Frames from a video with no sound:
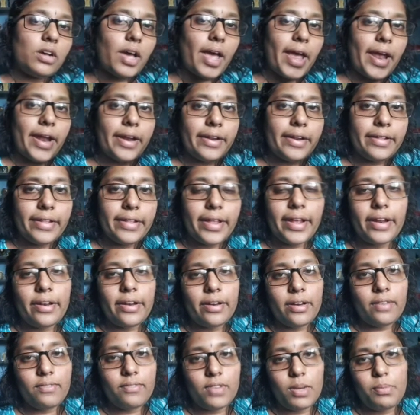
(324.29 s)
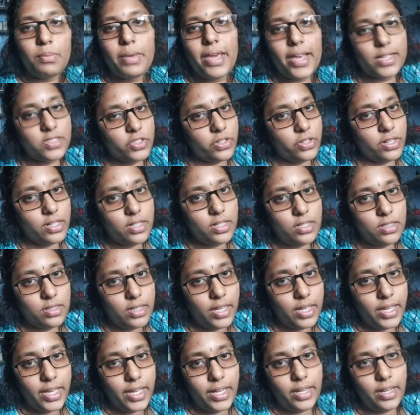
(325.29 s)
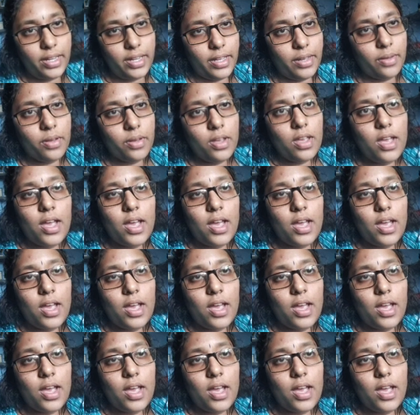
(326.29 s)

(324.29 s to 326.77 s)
and then will be excreted in the kidney.